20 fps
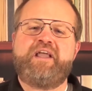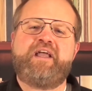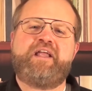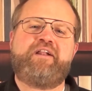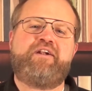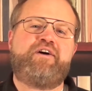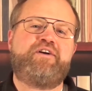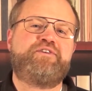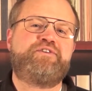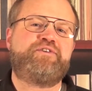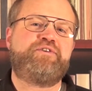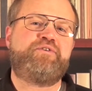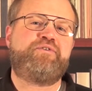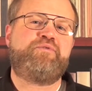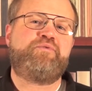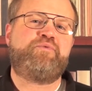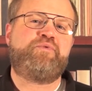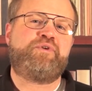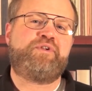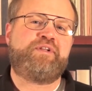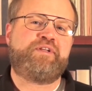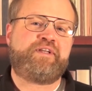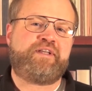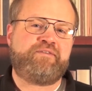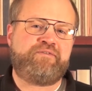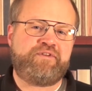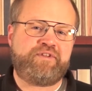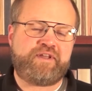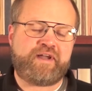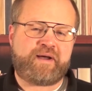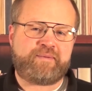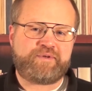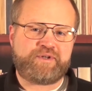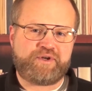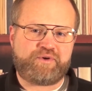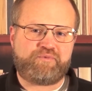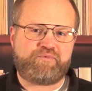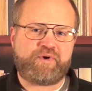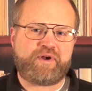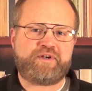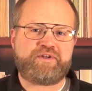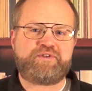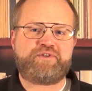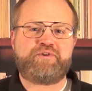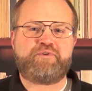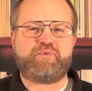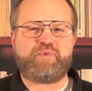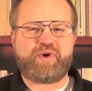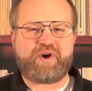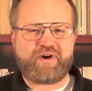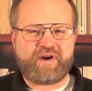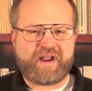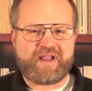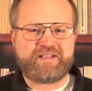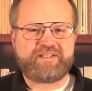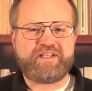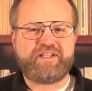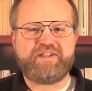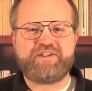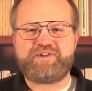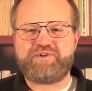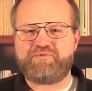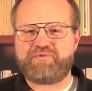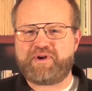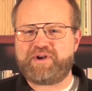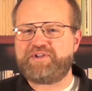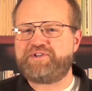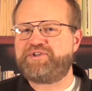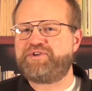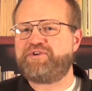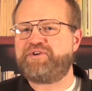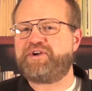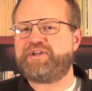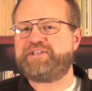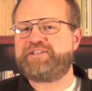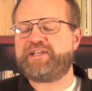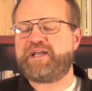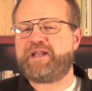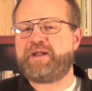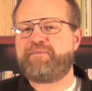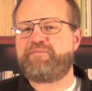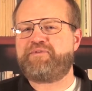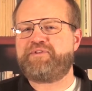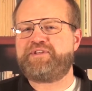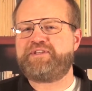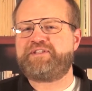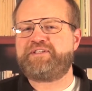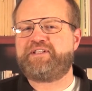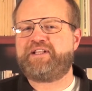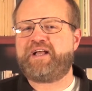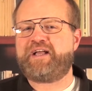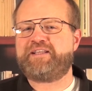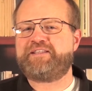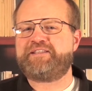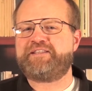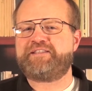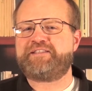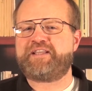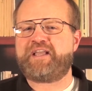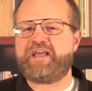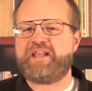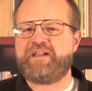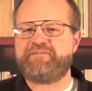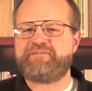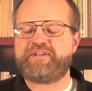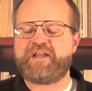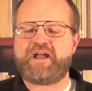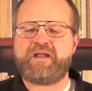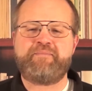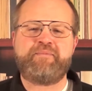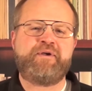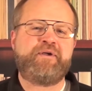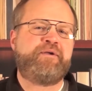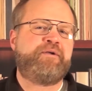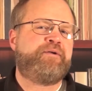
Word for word: And also, we'll give you the option to register. We are asking that you register and sign up for these classes ahead of time.